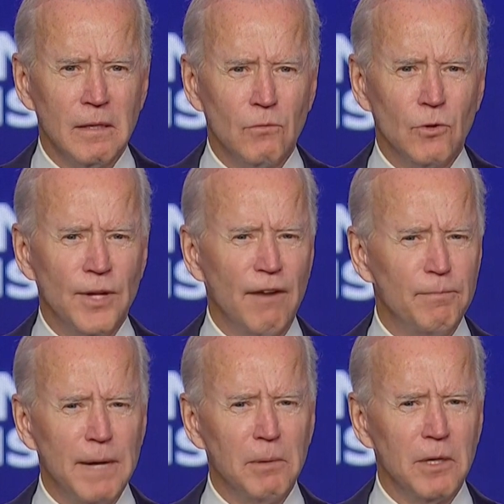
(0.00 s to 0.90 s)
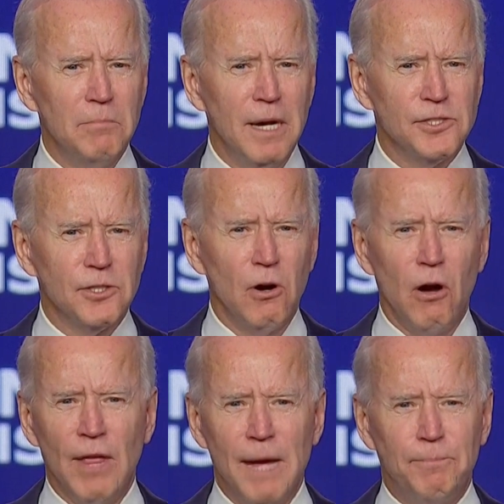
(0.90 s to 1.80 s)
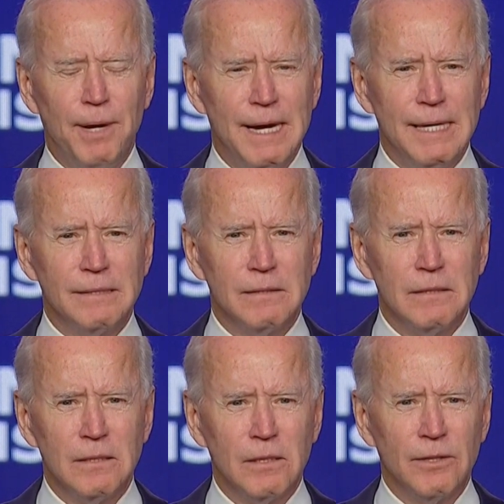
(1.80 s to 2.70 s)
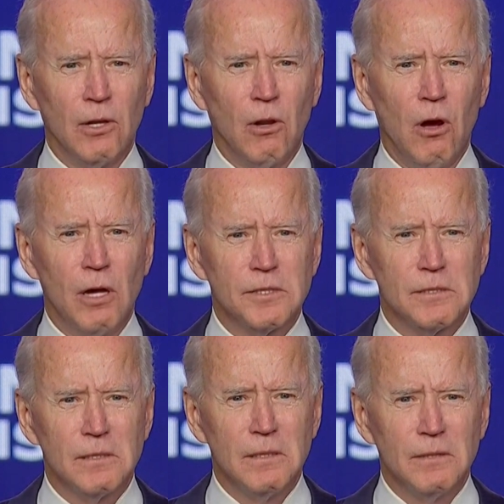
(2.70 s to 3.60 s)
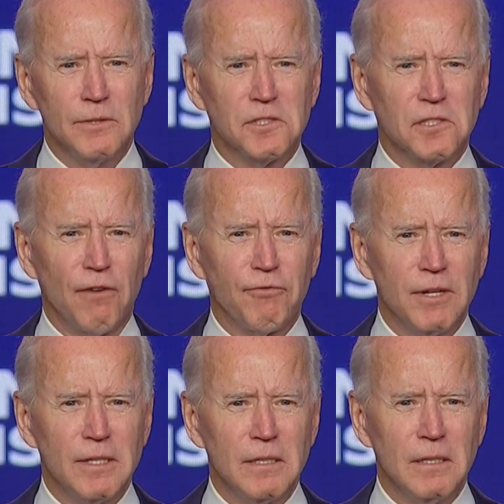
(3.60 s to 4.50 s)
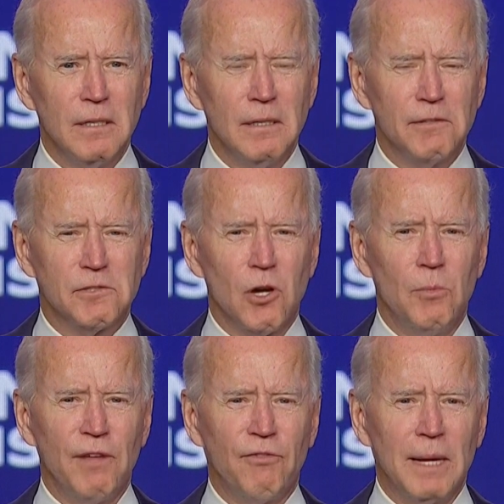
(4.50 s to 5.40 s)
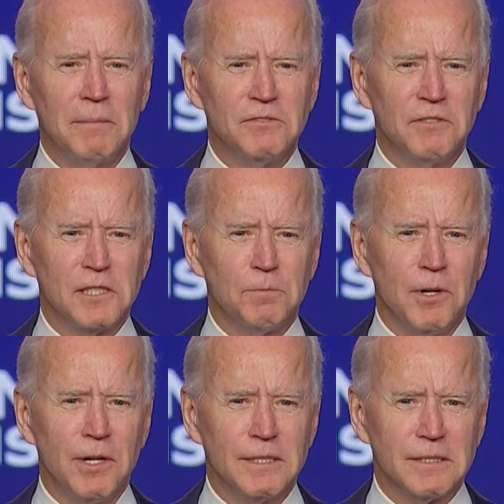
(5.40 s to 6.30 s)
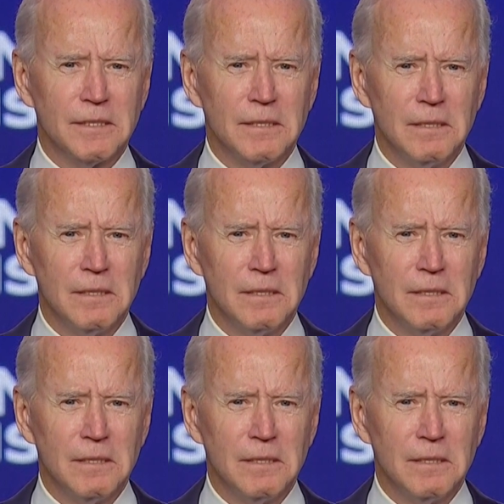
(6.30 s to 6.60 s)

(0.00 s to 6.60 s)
We'll never be able to measure all that pain and the loss, the suffering that so many families have experienced.